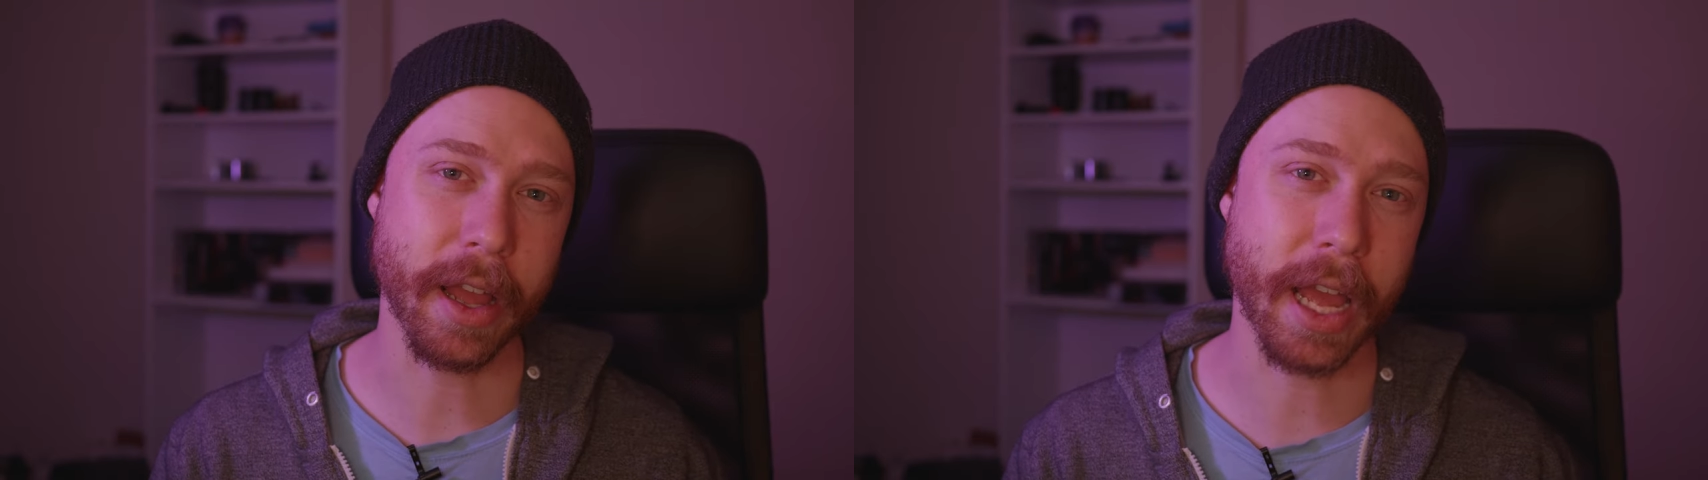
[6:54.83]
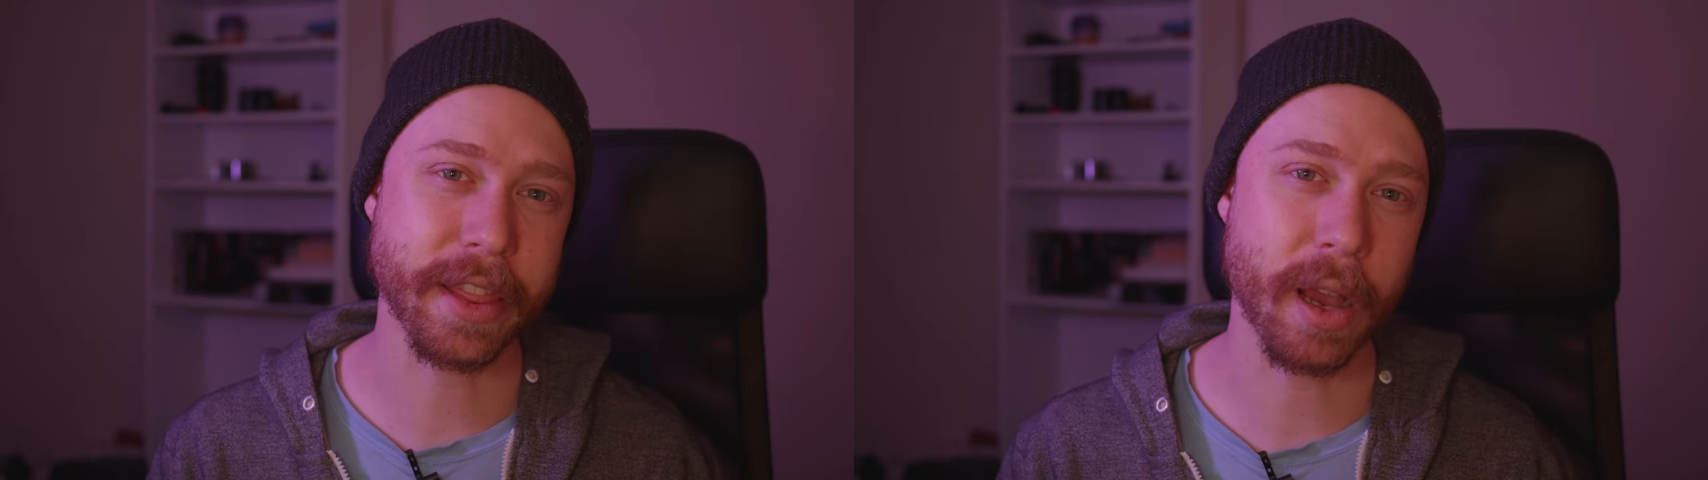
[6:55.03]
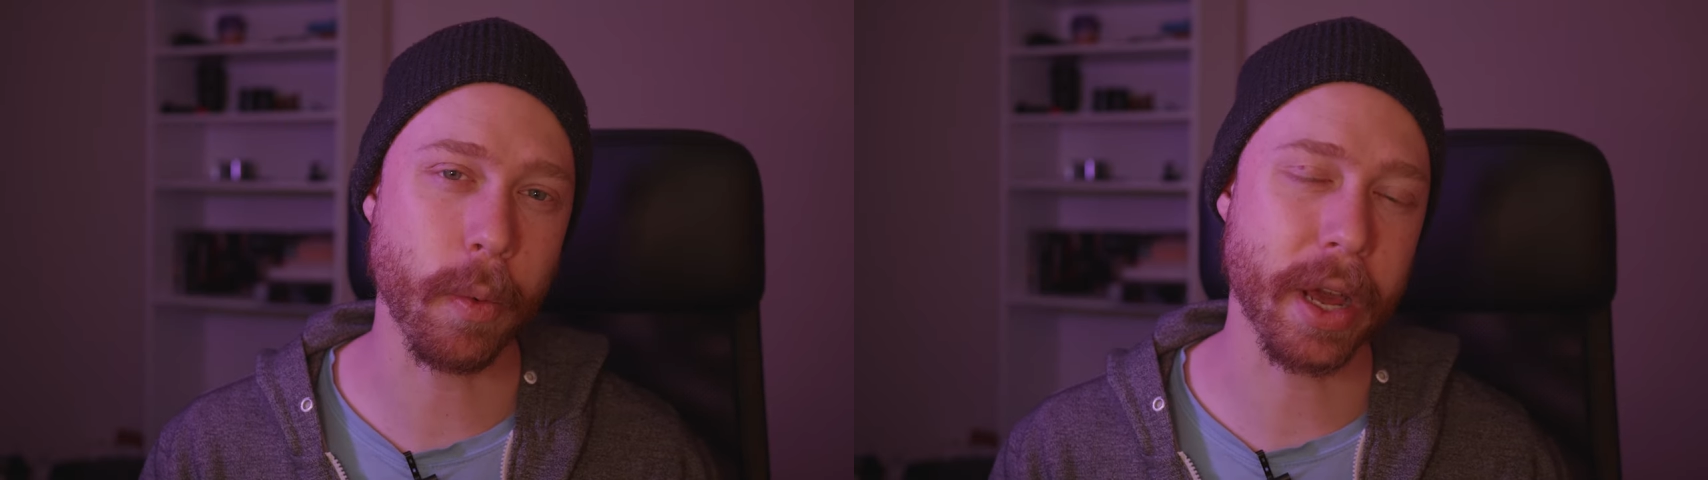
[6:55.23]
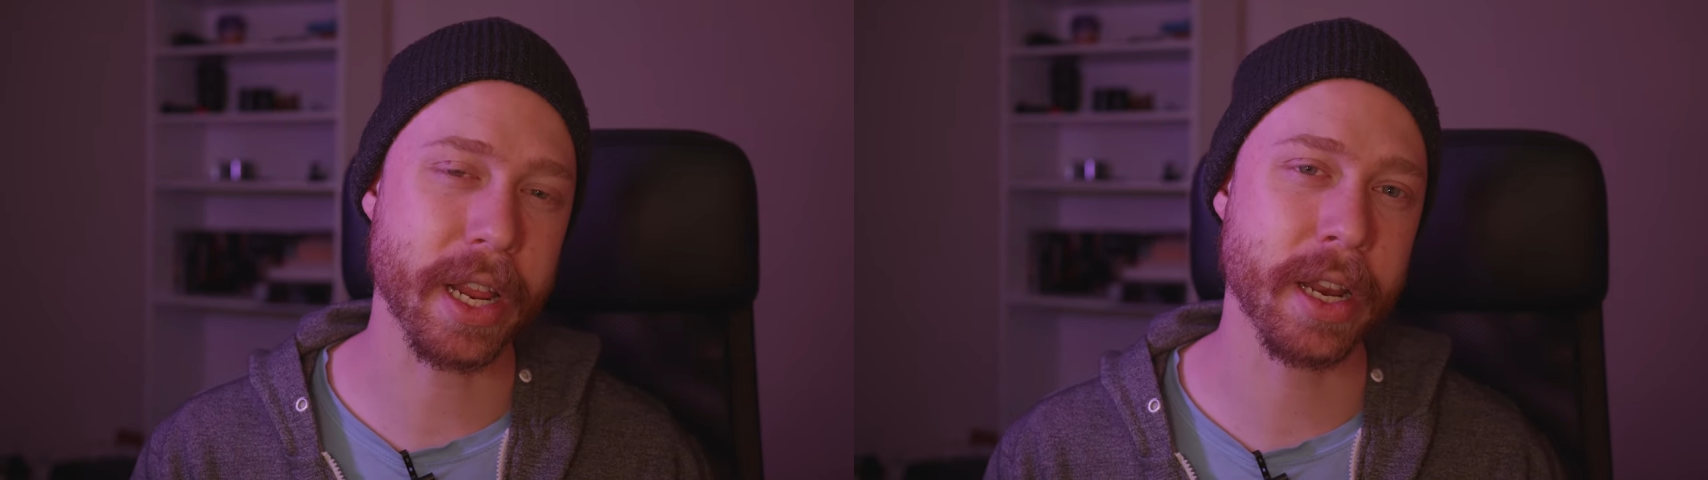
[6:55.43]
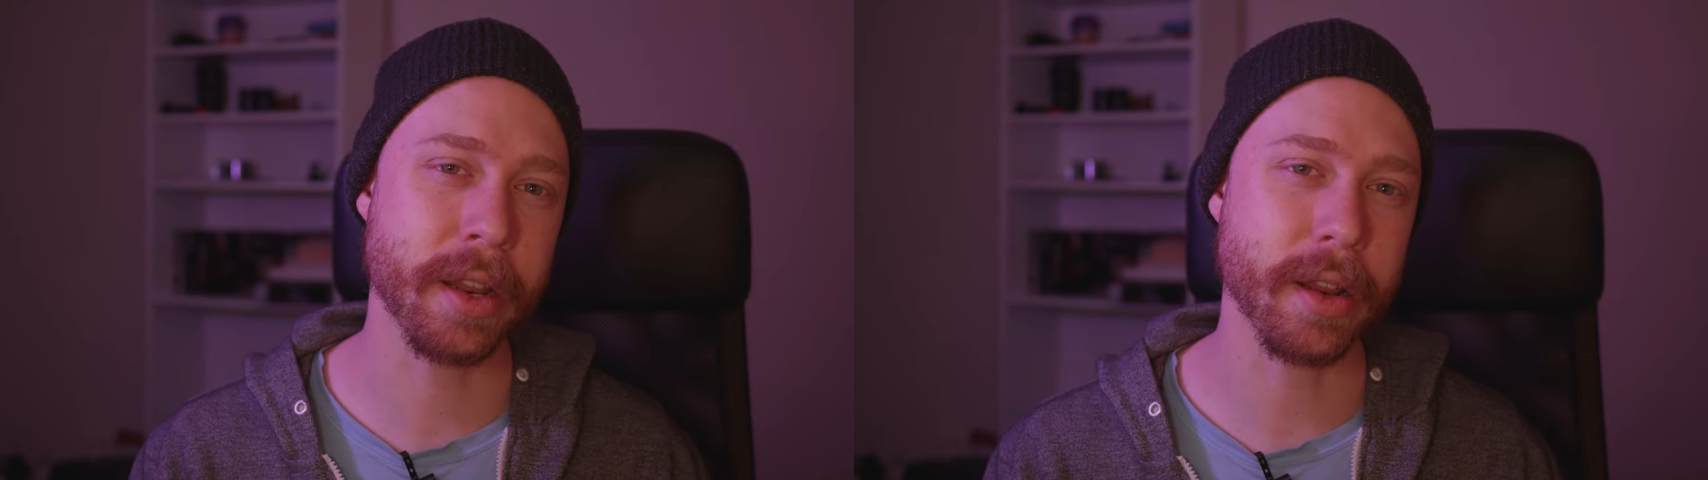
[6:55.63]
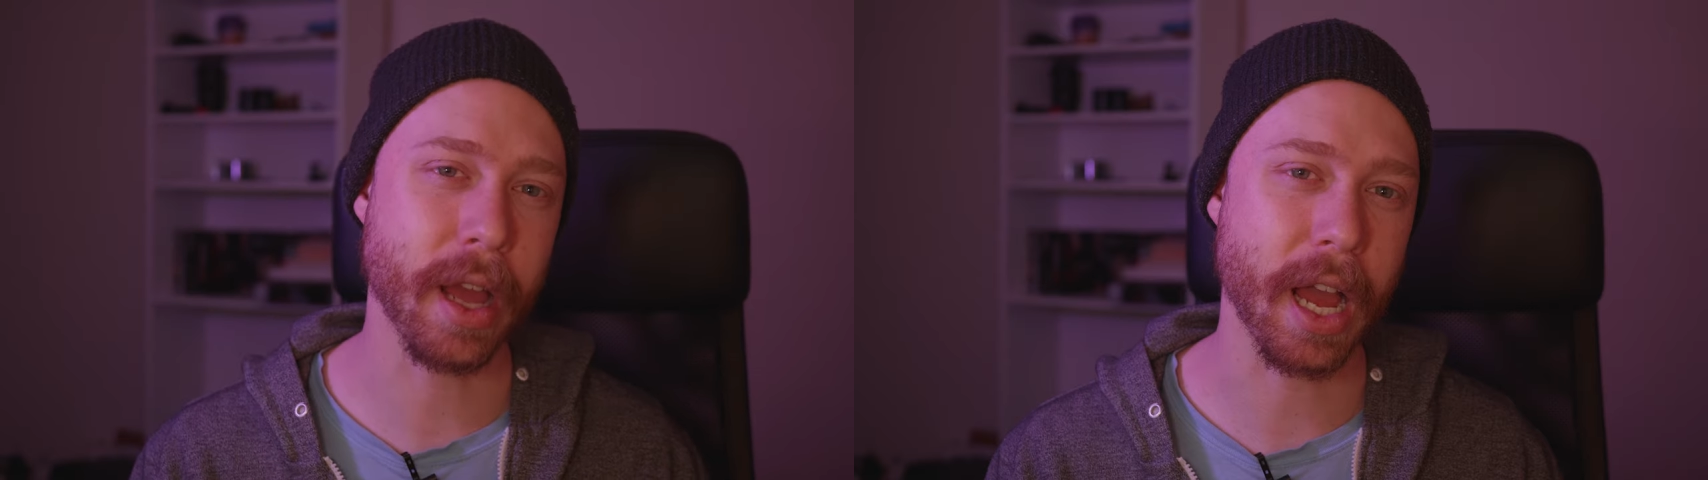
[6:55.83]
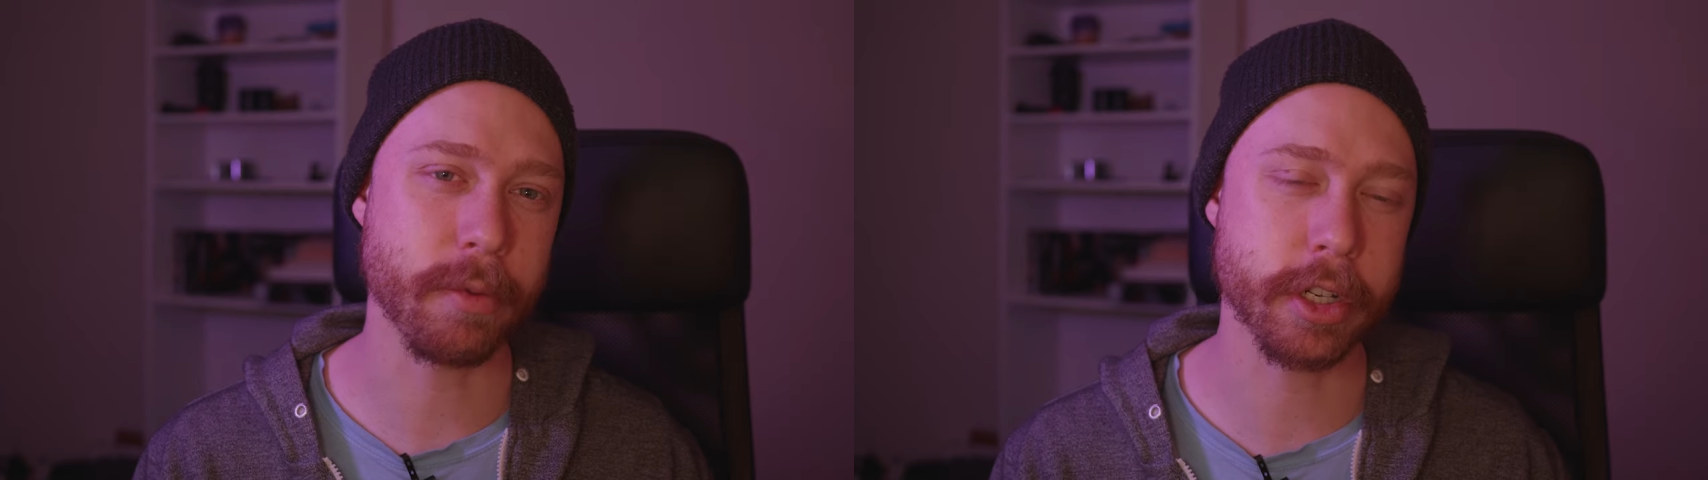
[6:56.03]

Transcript: at that wedding, I